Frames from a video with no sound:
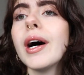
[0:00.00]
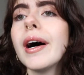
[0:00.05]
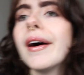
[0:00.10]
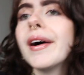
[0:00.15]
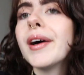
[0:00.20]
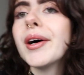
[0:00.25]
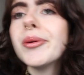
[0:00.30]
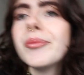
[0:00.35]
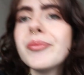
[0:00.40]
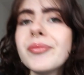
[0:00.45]

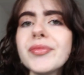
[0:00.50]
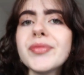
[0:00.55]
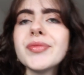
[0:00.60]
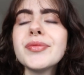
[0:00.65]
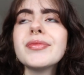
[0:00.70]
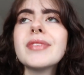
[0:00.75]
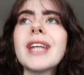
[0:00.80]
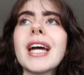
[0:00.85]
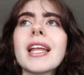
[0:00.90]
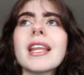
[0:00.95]

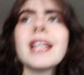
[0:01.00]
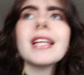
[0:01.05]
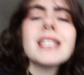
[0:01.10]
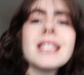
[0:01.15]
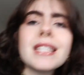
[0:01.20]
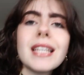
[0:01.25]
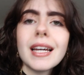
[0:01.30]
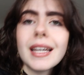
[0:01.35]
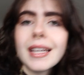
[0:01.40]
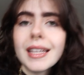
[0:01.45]
um, yeah,
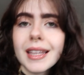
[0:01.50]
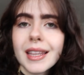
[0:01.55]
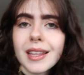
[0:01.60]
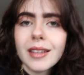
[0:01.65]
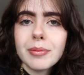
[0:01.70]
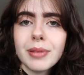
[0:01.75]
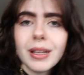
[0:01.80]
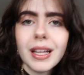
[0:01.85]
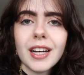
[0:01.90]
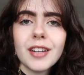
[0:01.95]
that's like
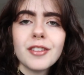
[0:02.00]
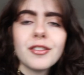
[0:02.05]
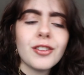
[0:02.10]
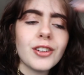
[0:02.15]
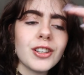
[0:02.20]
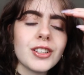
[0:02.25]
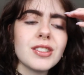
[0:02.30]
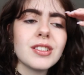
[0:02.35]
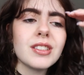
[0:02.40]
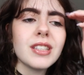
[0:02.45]
the plan
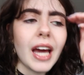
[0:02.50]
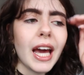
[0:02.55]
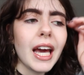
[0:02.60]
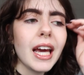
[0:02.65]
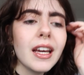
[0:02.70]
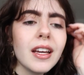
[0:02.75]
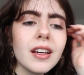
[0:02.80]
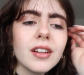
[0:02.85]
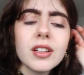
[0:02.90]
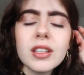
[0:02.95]
for
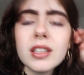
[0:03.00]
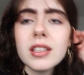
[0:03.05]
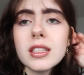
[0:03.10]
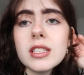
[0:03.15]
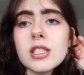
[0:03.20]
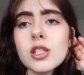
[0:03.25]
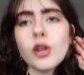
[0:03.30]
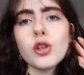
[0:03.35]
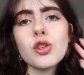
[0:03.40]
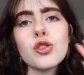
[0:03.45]
today.
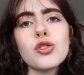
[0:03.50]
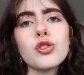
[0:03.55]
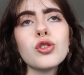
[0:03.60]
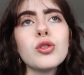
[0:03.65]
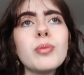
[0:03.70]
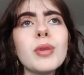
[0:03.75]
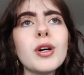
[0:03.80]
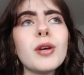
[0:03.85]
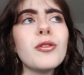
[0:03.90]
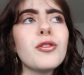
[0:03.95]
It's a
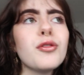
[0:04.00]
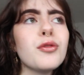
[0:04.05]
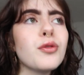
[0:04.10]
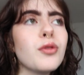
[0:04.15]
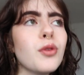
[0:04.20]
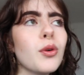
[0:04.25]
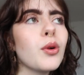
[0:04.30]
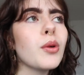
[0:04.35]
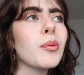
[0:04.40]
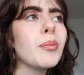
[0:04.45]
super
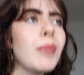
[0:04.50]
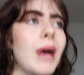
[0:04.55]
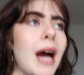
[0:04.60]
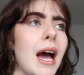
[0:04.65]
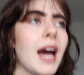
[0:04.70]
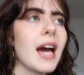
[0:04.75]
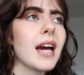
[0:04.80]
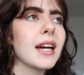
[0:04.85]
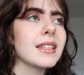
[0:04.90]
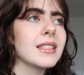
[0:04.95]
full
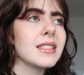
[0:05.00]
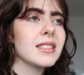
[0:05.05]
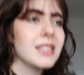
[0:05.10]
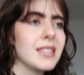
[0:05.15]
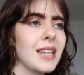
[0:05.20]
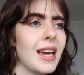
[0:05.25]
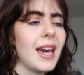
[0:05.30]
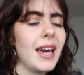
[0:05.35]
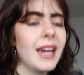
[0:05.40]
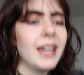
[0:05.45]
packed
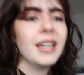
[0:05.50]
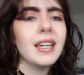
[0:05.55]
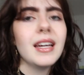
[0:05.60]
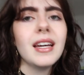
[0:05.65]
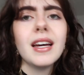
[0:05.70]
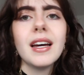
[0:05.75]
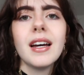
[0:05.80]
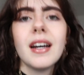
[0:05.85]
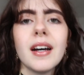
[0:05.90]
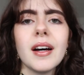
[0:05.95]
day.
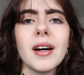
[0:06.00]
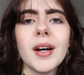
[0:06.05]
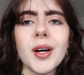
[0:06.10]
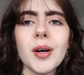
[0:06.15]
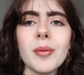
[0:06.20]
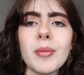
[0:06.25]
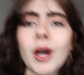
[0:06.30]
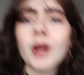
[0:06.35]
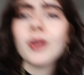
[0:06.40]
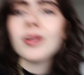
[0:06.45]

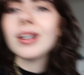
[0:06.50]
Um, I